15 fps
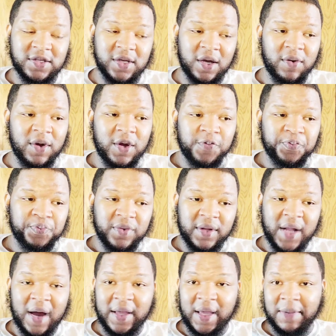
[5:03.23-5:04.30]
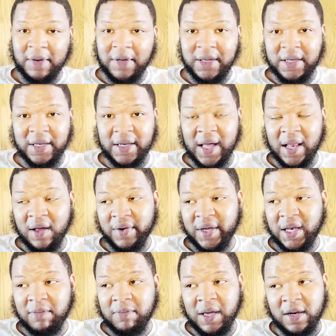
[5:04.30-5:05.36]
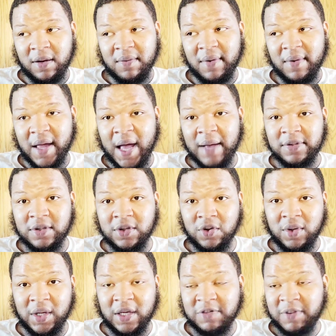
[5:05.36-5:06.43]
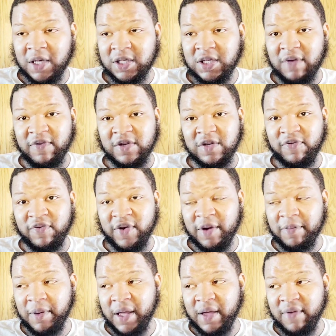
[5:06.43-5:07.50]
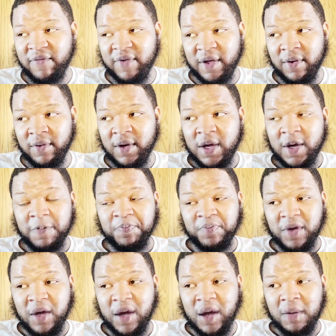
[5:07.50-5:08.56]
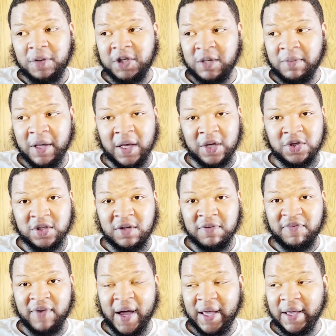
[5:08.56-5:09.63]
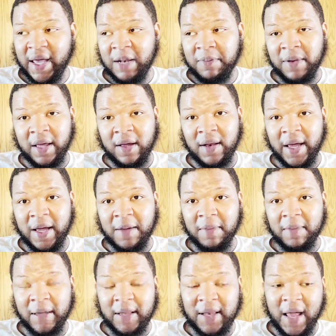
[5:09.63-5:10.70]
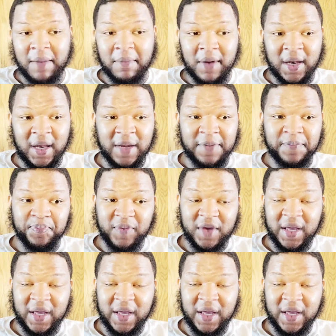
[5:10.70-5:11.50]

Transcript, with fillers: So now you're able to get Canelo. Can he beat him? Absolutely, especially if it's a fair playing field. Um, should be an interesting fight. Caleb Plant gonna like make a lot of money.